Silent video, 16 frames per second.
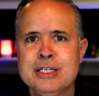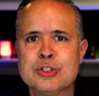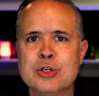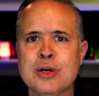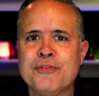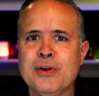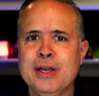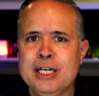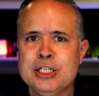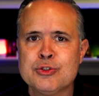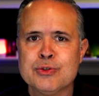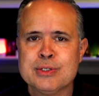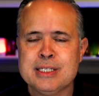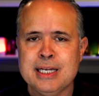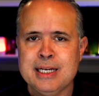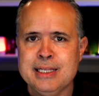So if you're
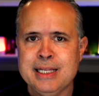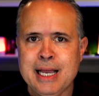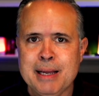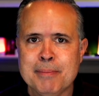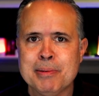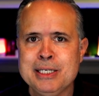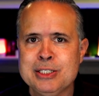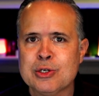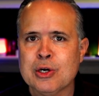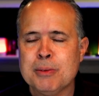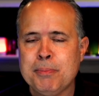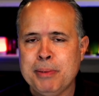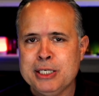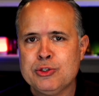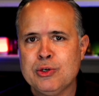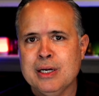interested in that, please go to
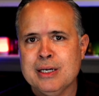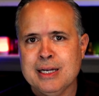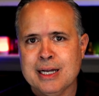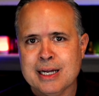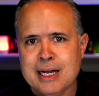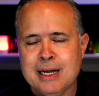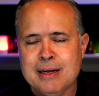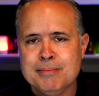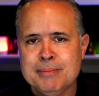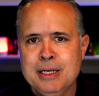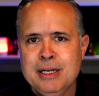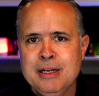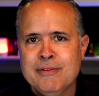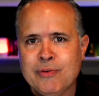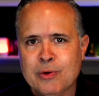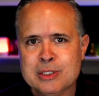
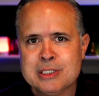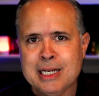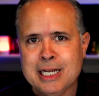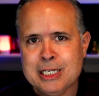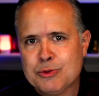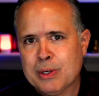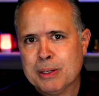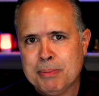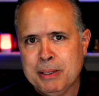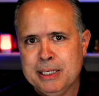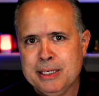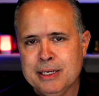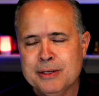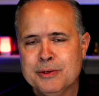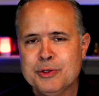patreon.com/Rick Pena.